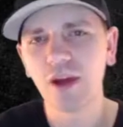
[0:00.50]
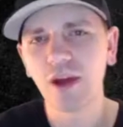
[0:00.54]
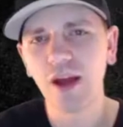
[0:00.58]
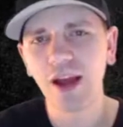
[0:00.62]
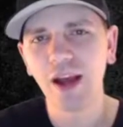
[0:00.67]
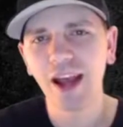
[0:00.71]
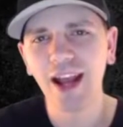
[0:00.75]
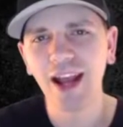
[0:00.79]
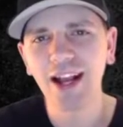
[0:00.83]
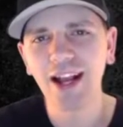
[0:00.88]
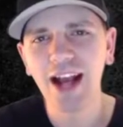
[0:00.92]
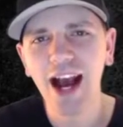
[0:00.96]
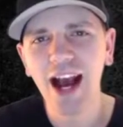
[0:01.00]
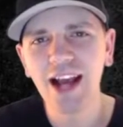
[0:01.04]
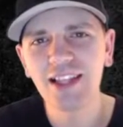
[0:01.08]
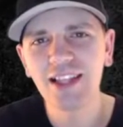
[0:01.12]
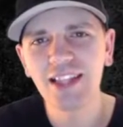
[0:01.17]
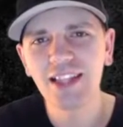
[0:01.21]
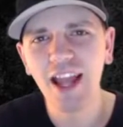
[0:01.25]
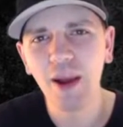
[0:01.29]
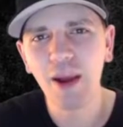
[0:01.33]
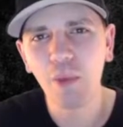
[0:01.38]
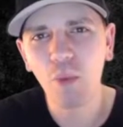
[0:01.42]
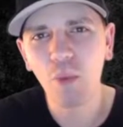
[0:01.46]
Hey guys,
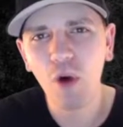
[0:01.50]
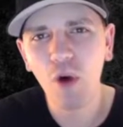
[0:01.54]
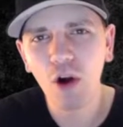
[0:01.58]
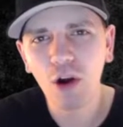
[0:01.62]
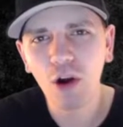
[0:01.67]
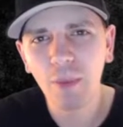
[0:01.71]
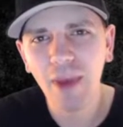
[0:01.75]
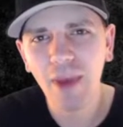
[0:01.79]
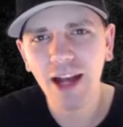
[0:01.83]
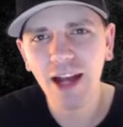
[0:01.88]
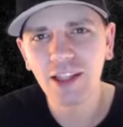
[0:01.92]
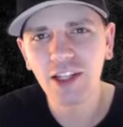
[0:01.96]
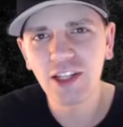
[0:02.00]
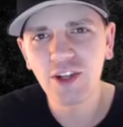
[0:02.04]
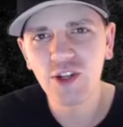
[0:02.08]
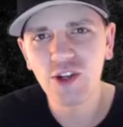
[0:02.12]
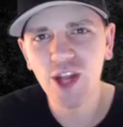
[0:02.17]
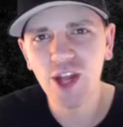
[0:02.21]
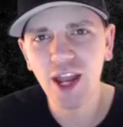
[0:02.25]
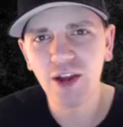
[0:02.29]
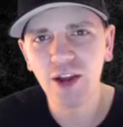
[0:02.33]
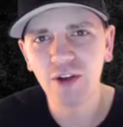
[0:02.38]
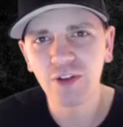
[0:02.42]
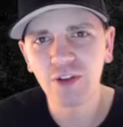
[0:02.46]
and welcome back to the
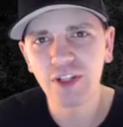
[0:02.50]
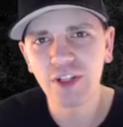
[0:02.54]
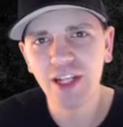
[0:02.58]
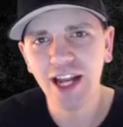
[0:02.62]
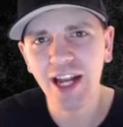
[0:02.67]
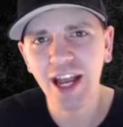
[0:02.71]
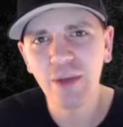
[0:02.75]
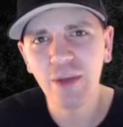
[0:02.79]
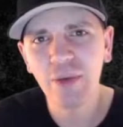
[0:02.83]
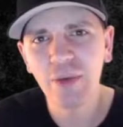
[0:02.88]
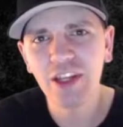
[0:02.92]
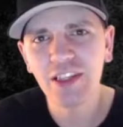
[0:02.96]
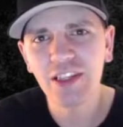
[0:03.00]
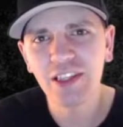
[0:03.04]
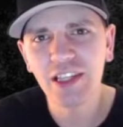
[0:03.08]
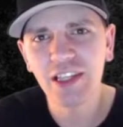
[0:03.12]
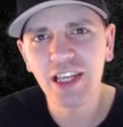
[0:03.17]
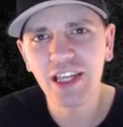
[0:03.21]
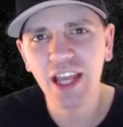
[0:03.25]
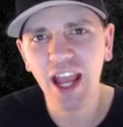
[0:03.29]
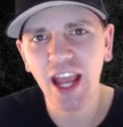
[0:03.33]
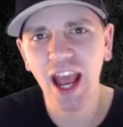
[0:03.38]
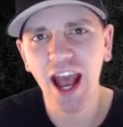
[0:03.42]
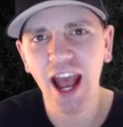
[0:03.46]
channel. Today we
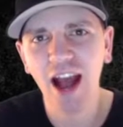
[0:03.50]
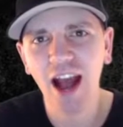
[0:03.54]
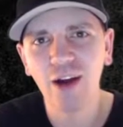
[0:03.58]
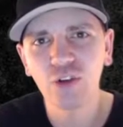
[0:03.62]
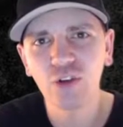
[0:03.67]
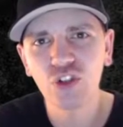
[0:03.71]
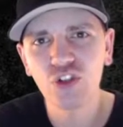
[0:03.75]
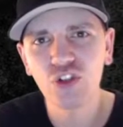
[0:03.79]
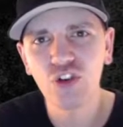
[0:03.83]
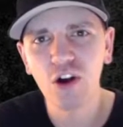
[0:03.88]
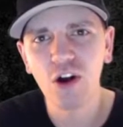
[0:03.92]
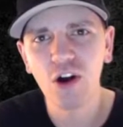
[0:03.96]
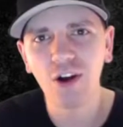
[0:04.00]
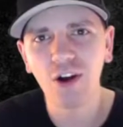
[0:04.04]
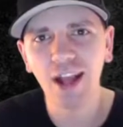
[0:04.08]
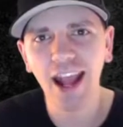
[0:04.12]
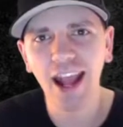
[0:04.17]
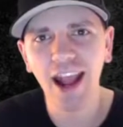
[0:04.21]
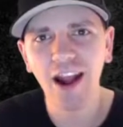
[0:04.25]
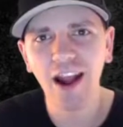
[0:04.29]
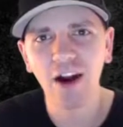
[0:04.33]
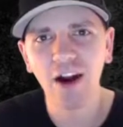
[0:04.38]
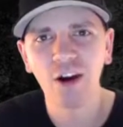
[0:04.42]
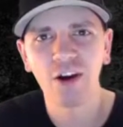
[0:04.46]
see how strong
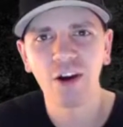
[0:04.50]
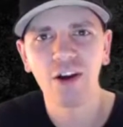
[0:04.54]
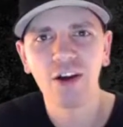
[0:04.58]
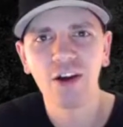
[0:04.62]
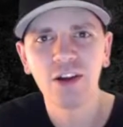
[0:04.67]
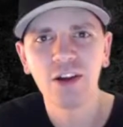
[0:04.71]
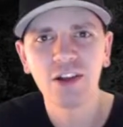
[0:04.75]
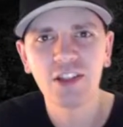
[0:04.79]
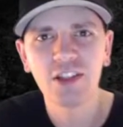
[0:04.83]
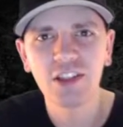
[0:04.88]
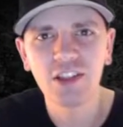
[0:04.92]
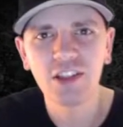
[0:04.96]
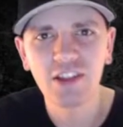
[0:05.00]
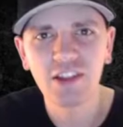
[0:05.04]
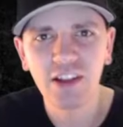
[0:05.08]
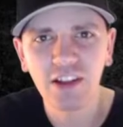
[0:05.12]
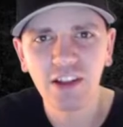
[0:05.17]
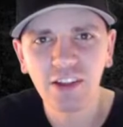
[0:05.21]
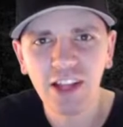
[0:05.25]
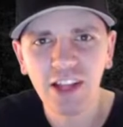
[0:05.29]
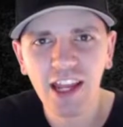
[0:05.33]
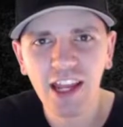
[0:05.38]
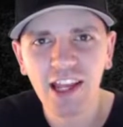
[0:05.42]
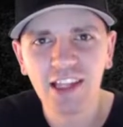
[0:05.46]
air
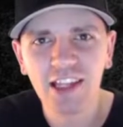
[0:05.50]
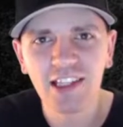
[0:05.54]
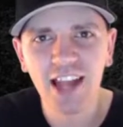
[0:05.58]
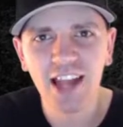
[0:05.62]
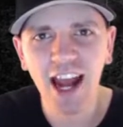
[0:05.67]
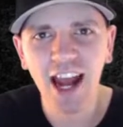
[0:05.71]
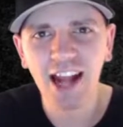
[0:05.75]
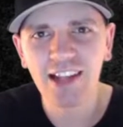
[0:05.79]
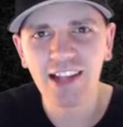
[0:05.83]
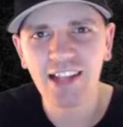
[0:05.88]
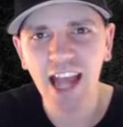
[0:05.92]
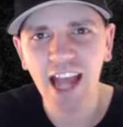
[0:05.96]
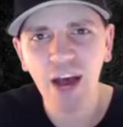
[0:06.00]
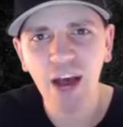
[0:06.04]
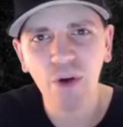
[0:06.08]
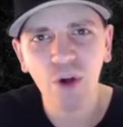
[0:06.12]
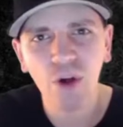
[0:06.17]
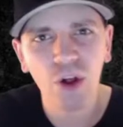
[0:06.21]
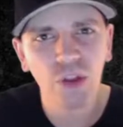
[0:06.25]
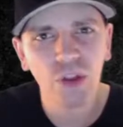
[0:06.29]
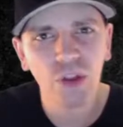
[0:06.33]
still is at Town Hall